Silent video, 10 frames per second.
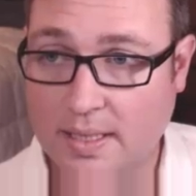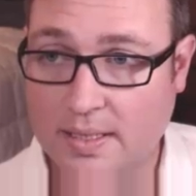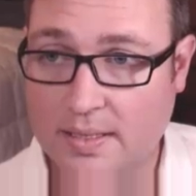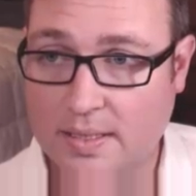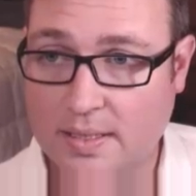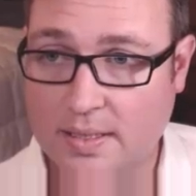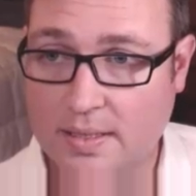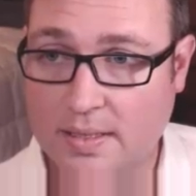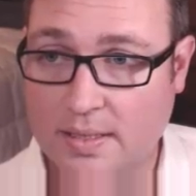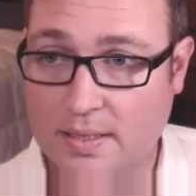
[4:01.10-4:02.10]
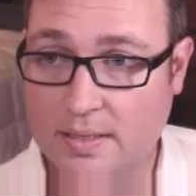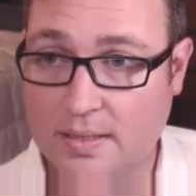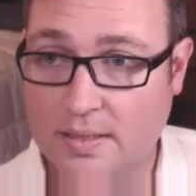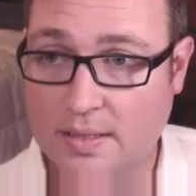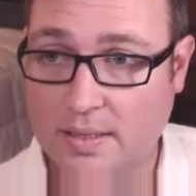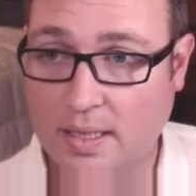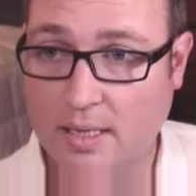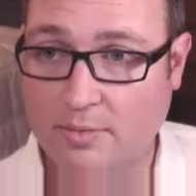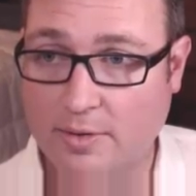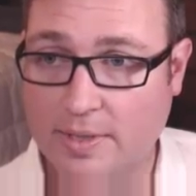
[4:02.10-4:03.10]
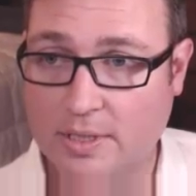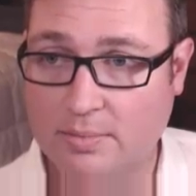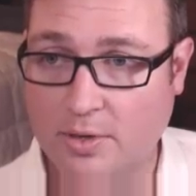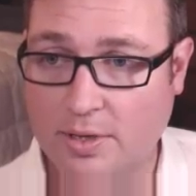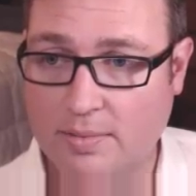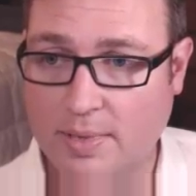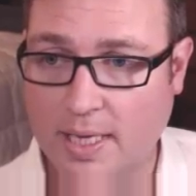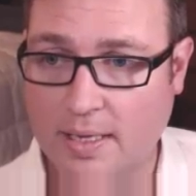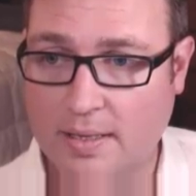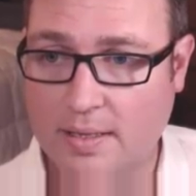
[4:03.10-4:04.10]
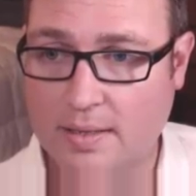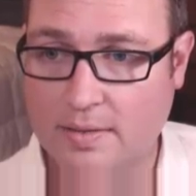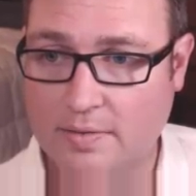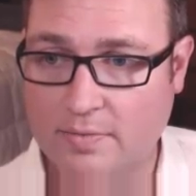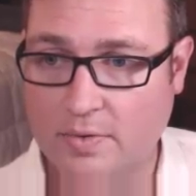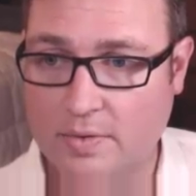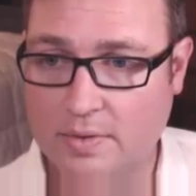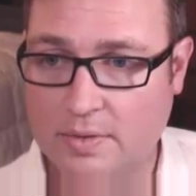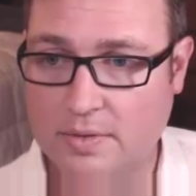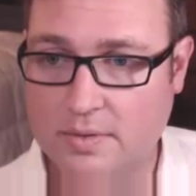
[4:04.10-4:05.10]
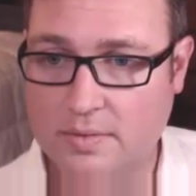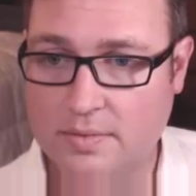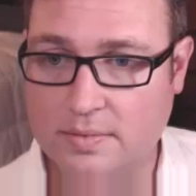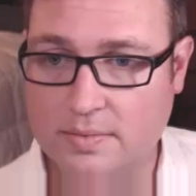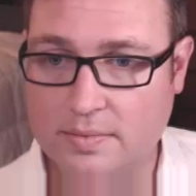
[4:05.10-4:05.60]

set this library to part of the path, of course.